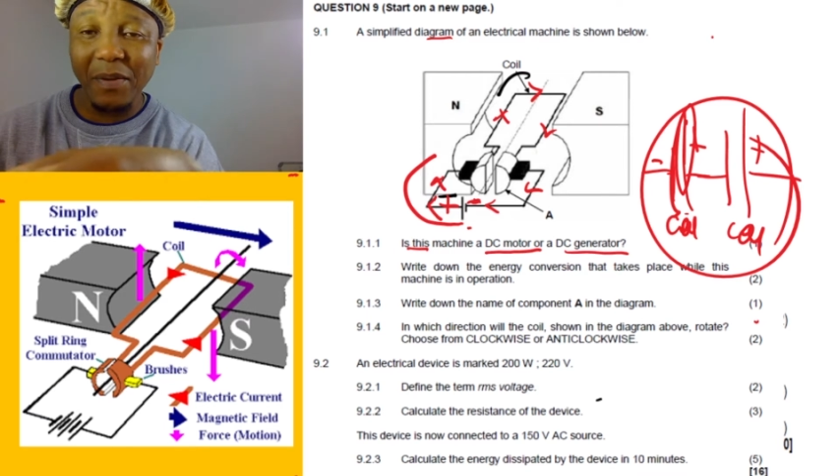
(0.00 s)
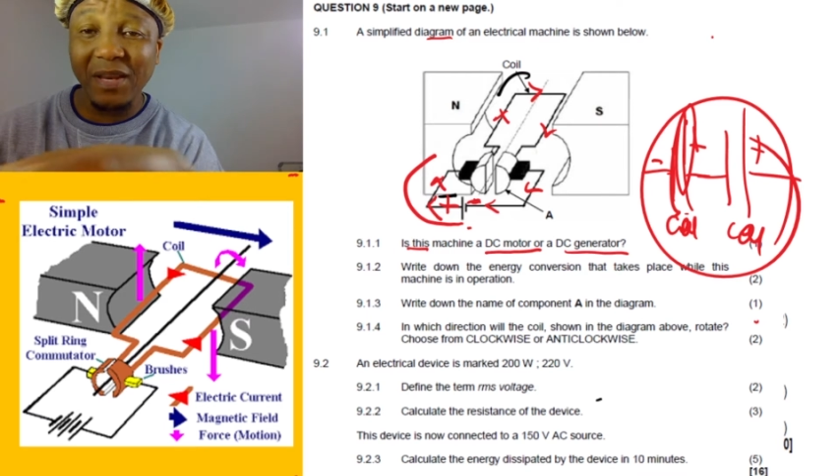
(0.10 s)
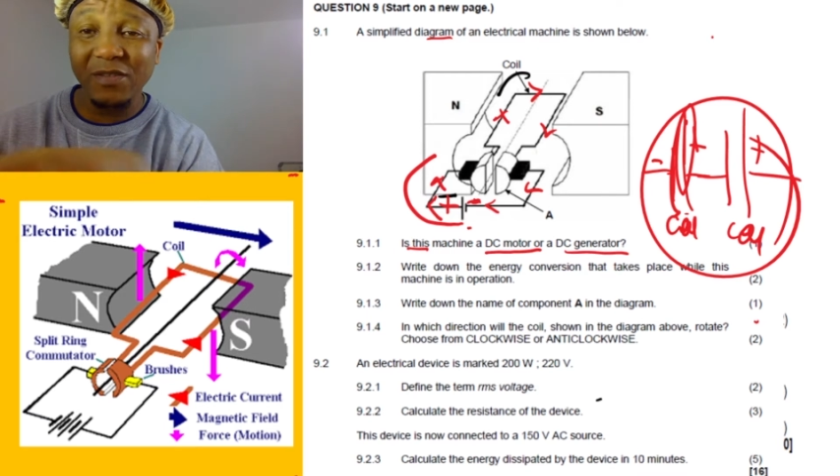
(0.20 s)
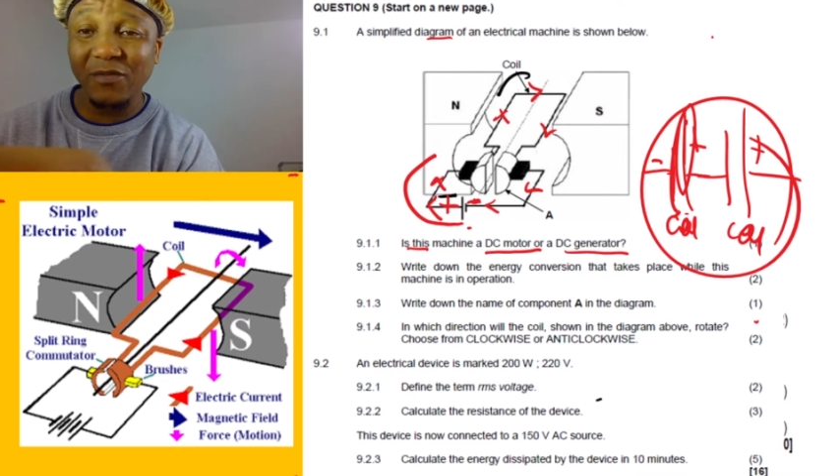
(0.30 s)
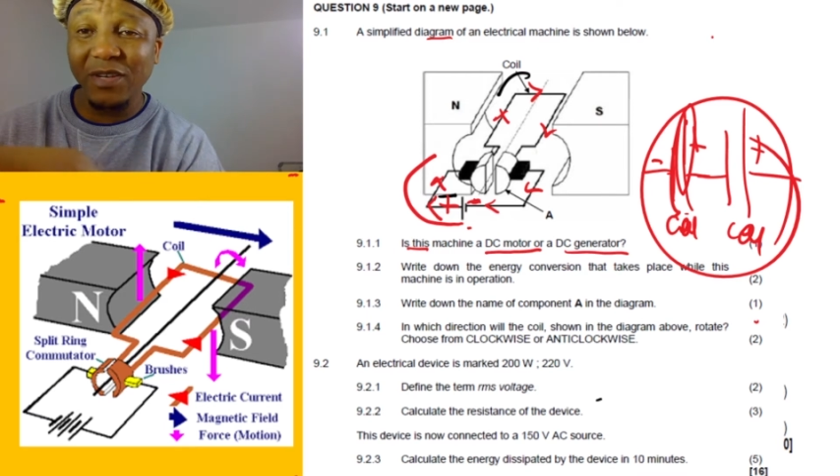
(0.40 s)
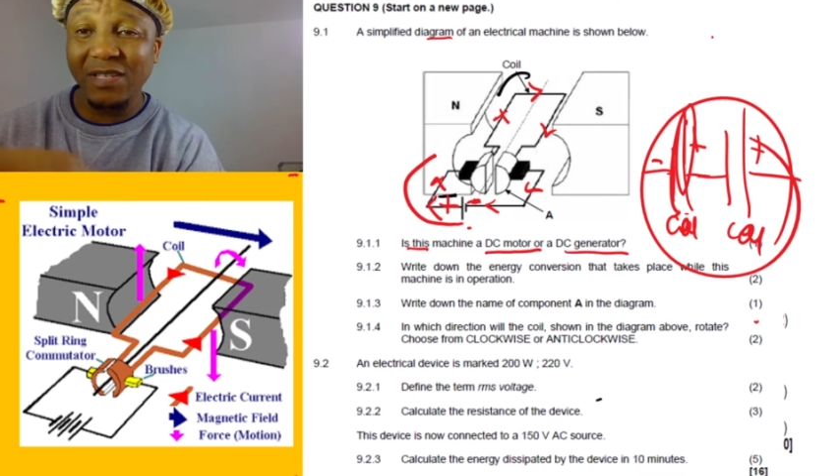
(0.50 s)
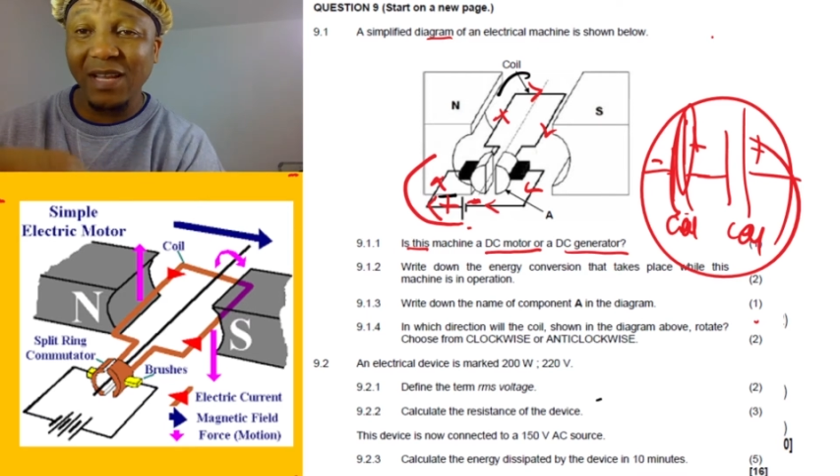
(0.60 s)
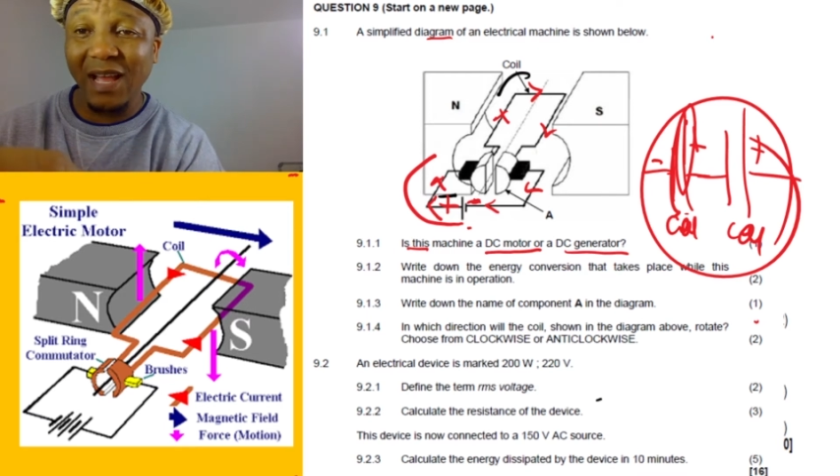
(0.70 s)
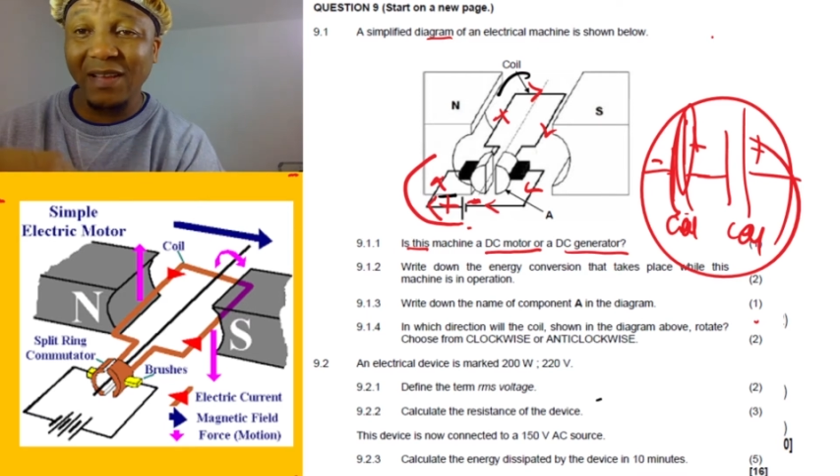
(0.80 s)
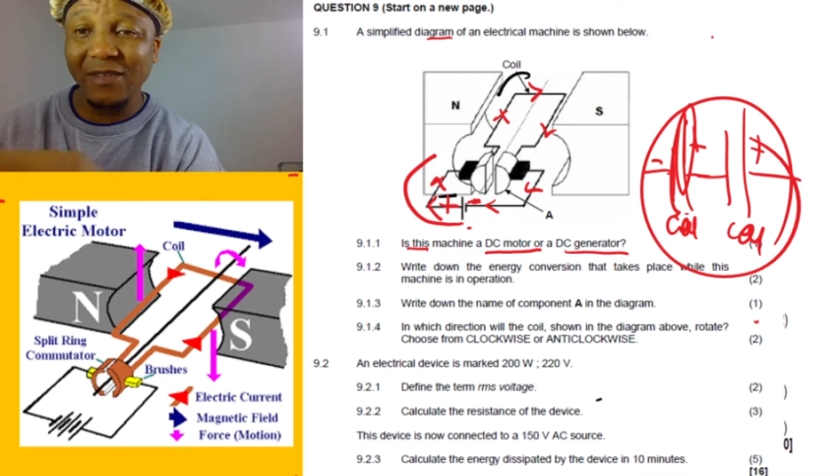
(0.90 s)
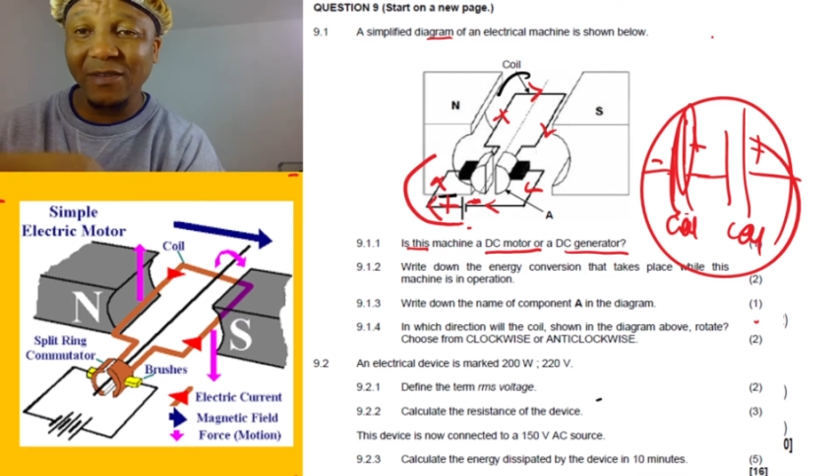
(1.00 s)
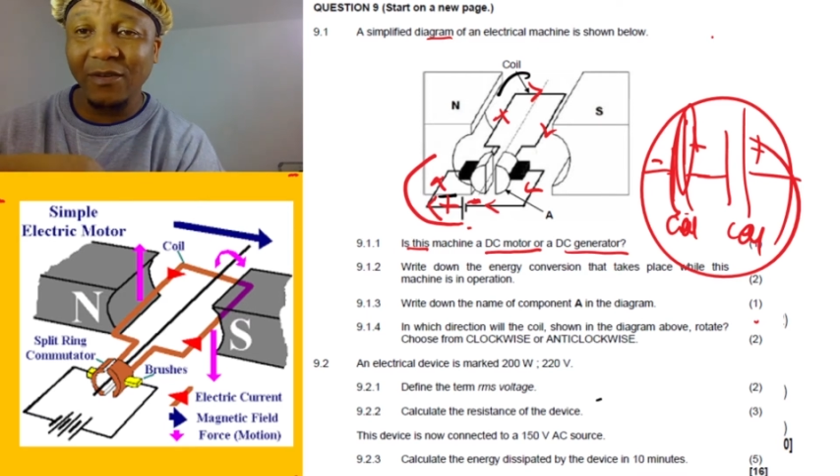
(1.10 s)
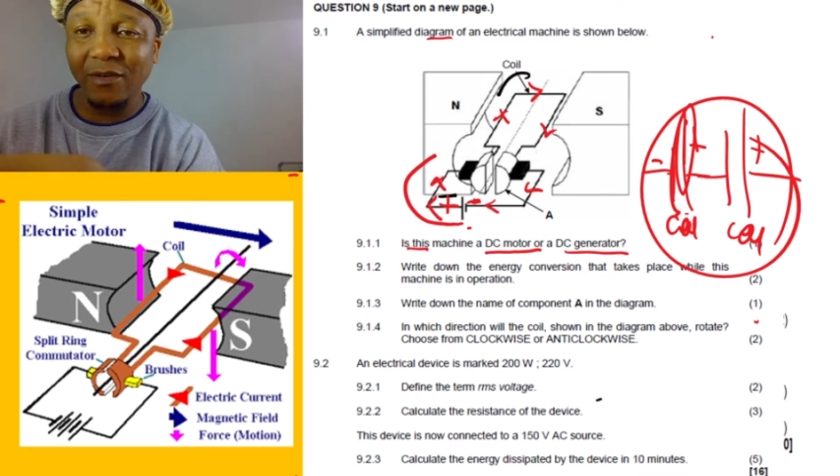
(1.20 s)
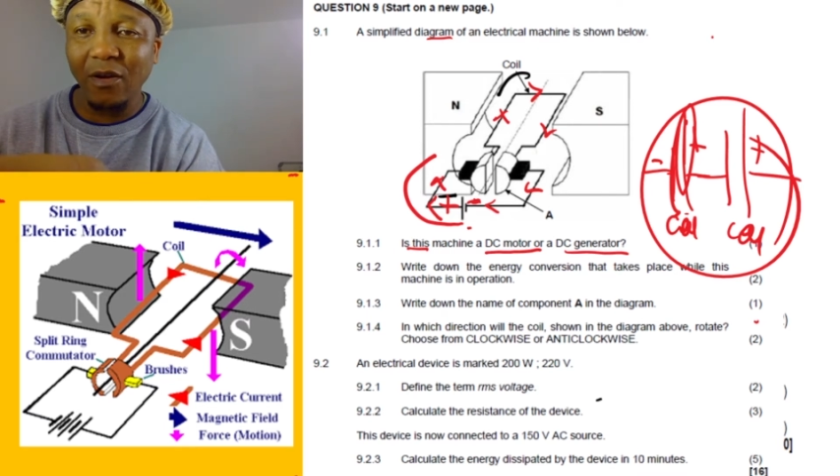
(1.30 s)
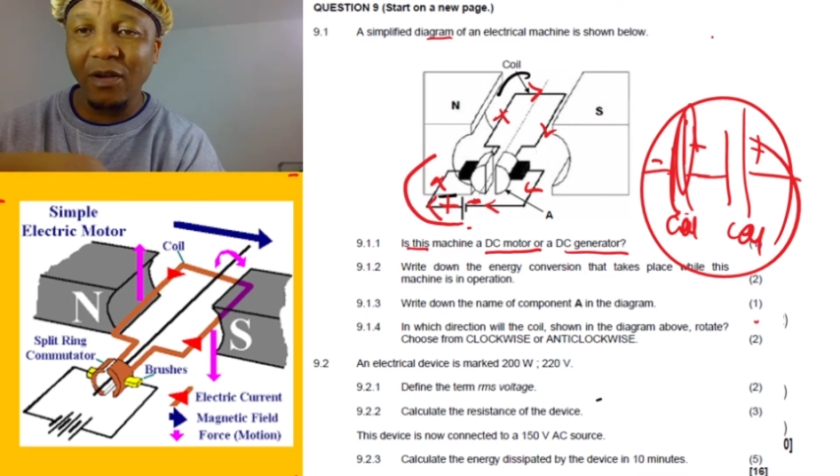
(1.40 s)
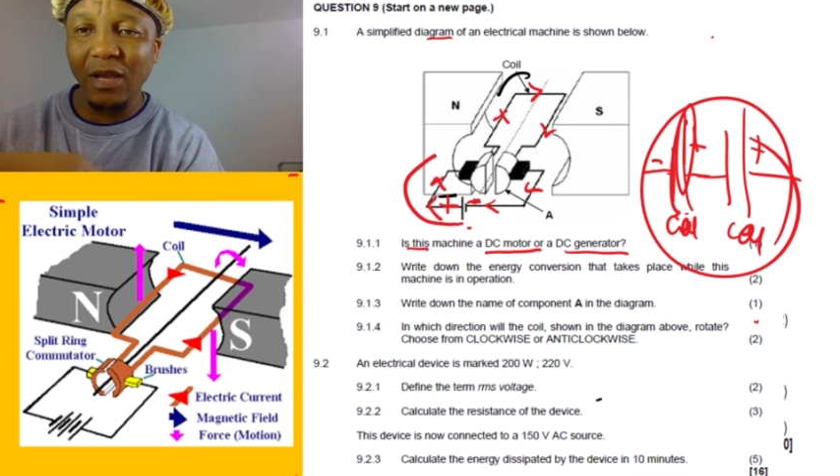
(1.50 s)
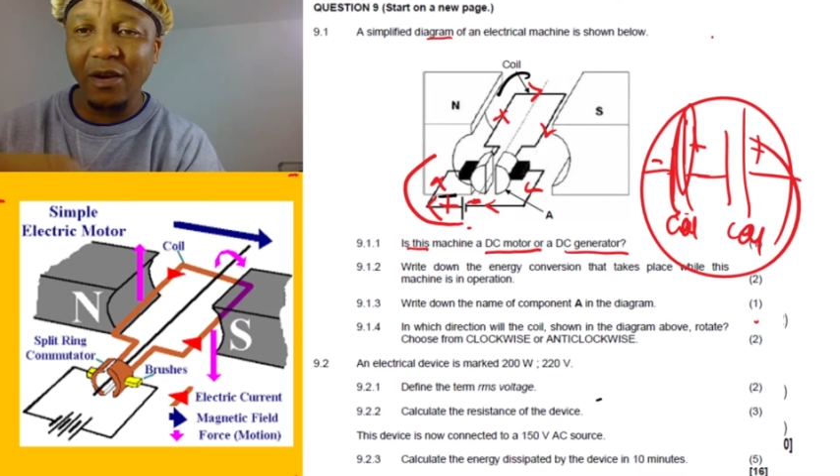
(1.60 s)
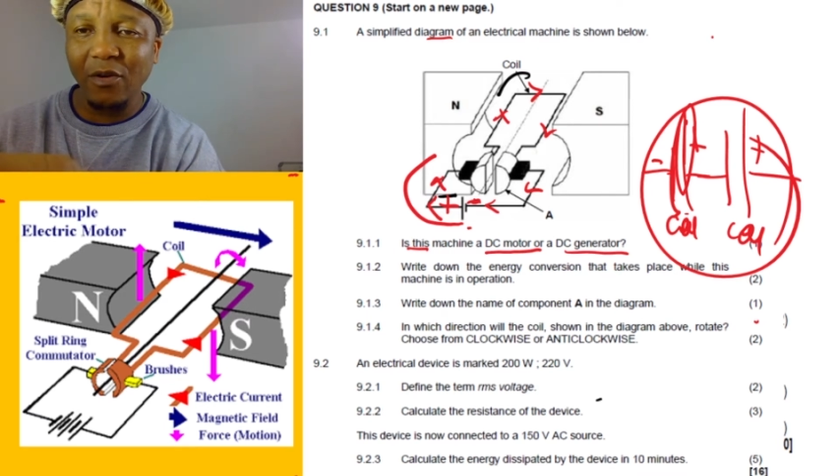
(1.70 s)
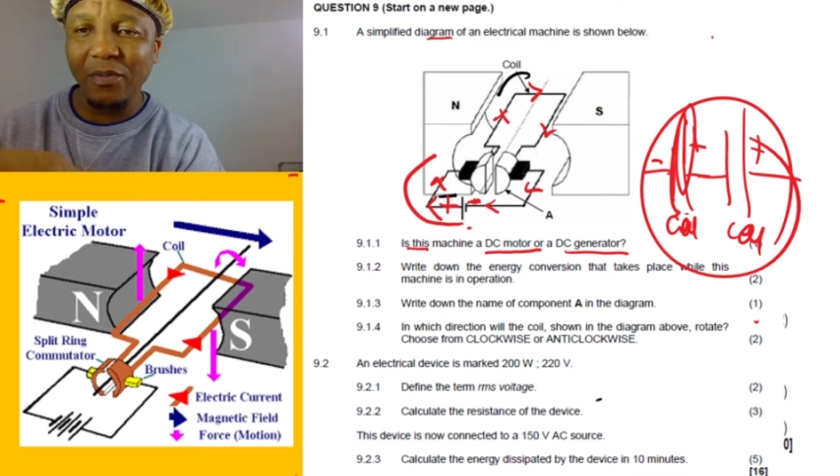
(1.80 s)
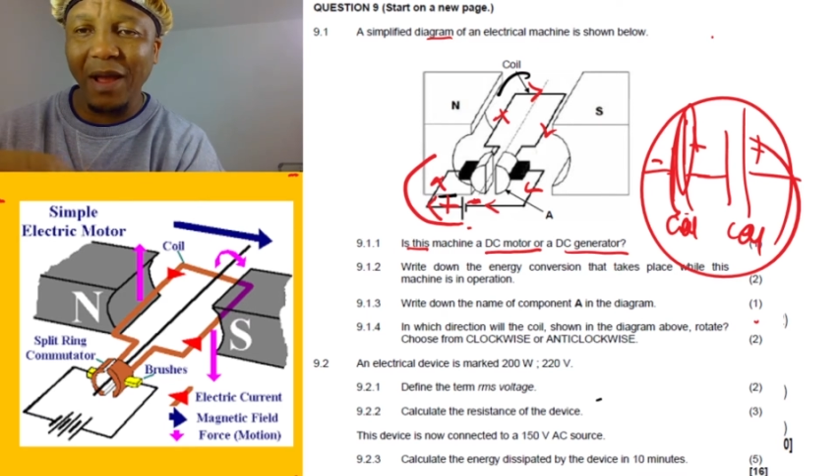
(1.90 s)
pen is freezing, guys. So, okay,
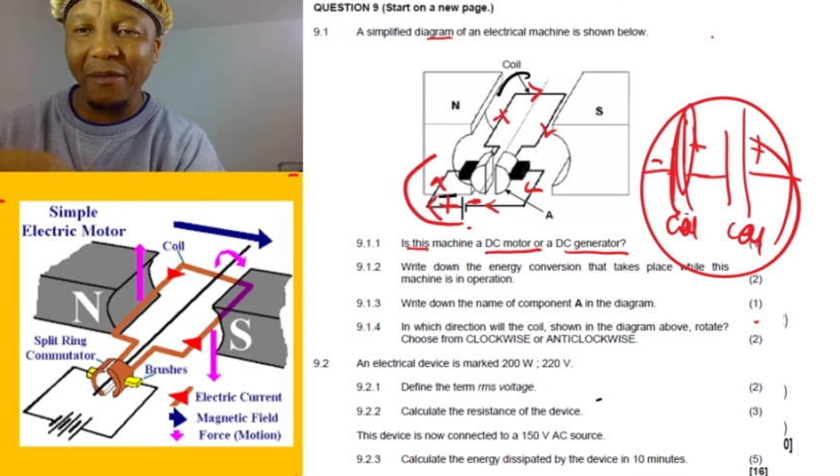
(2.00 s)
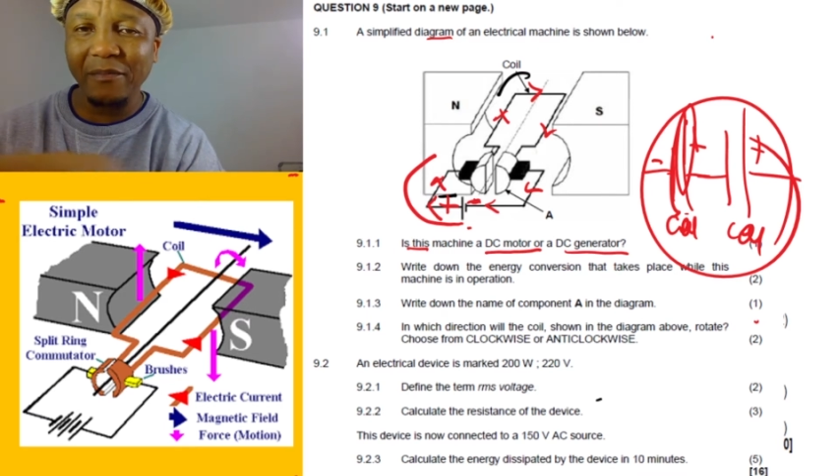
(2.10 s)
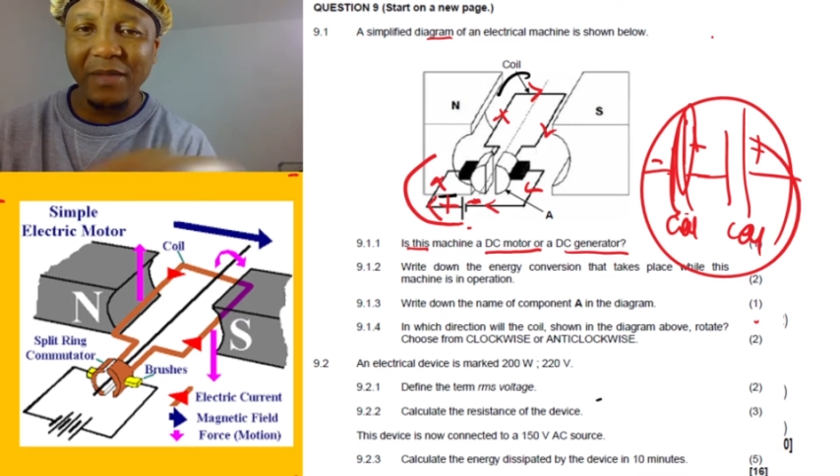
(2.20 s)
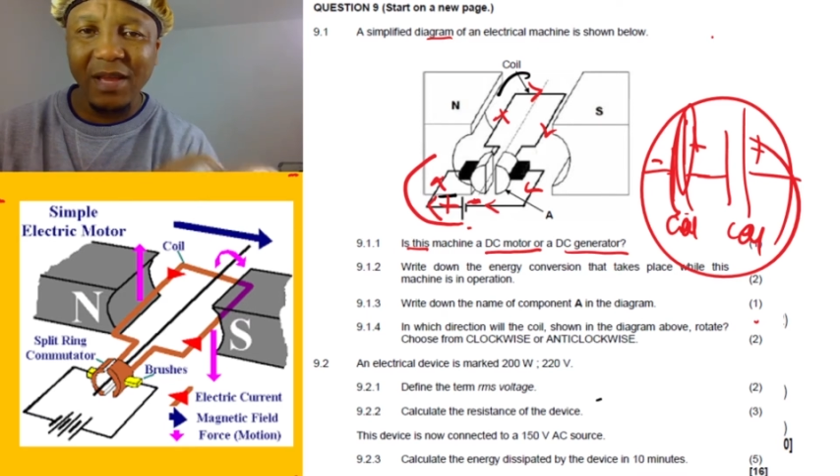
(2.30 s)
no problem.